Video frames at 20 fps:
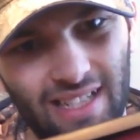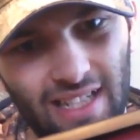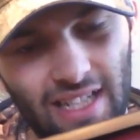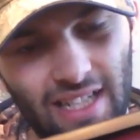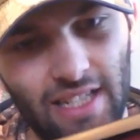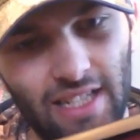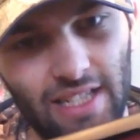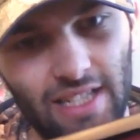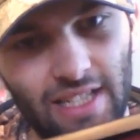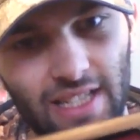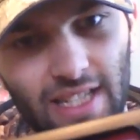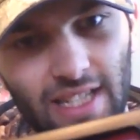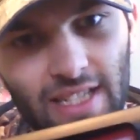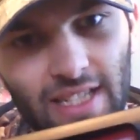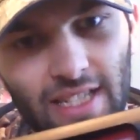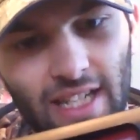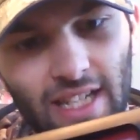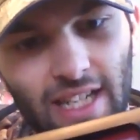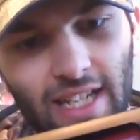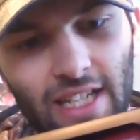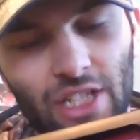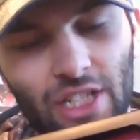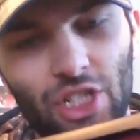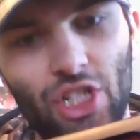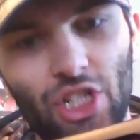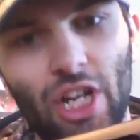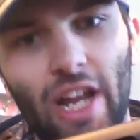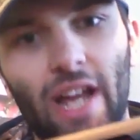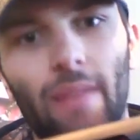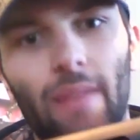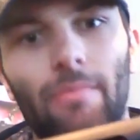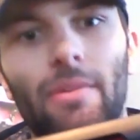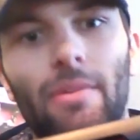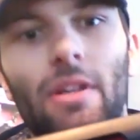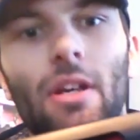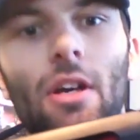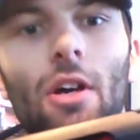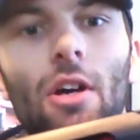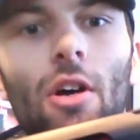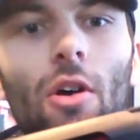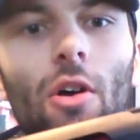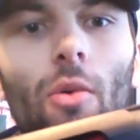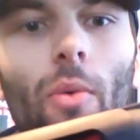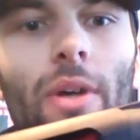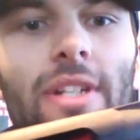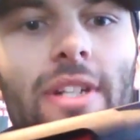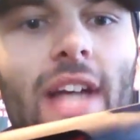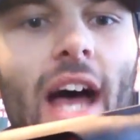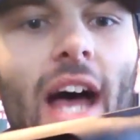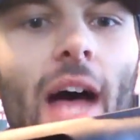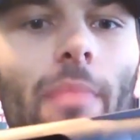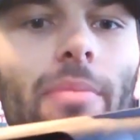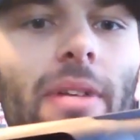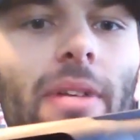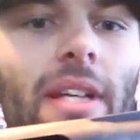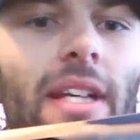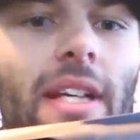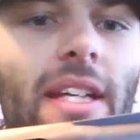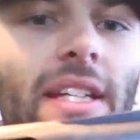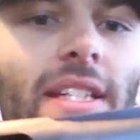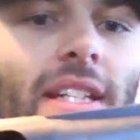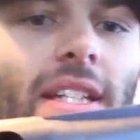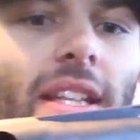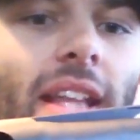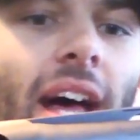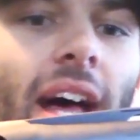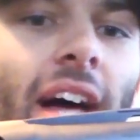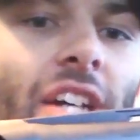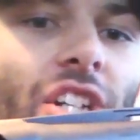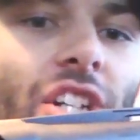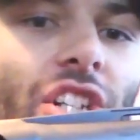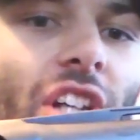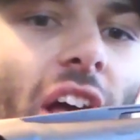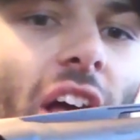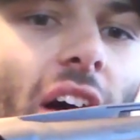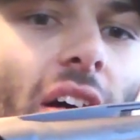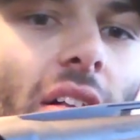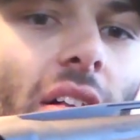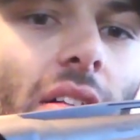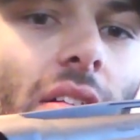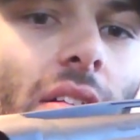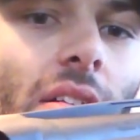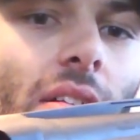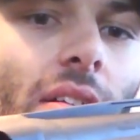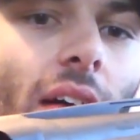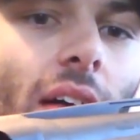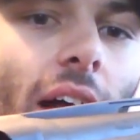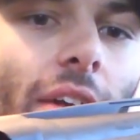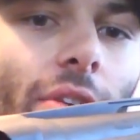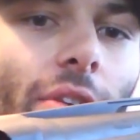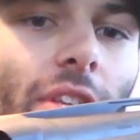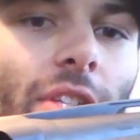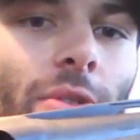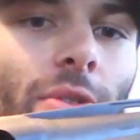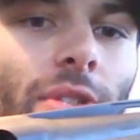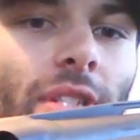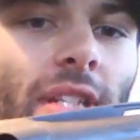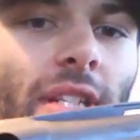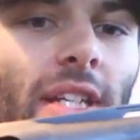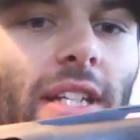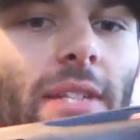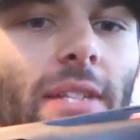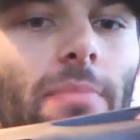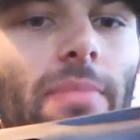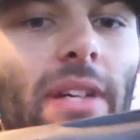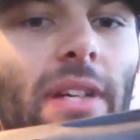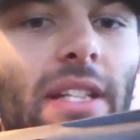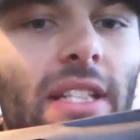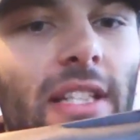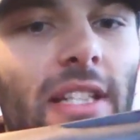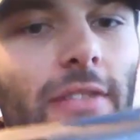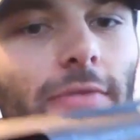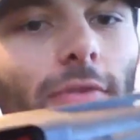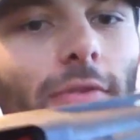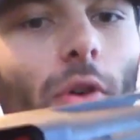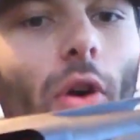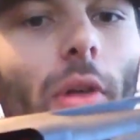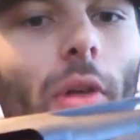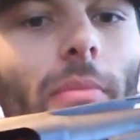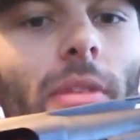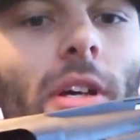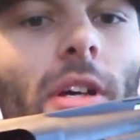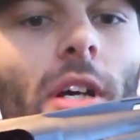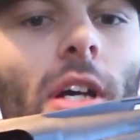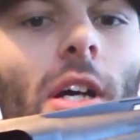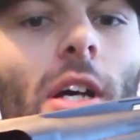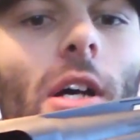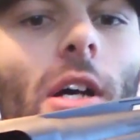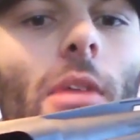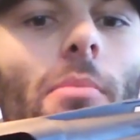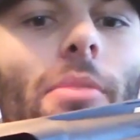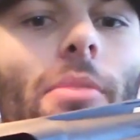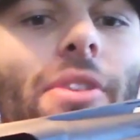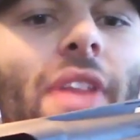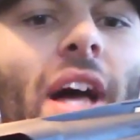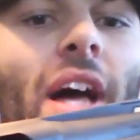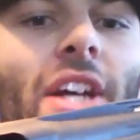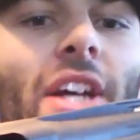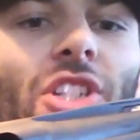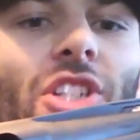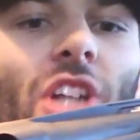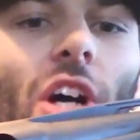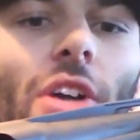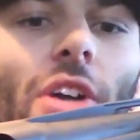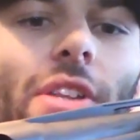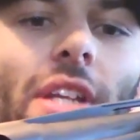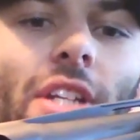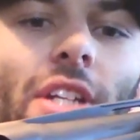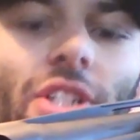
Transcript: it does this. It gets jammed. What's happening is that shell, I know this is a bit deformed, but that shell,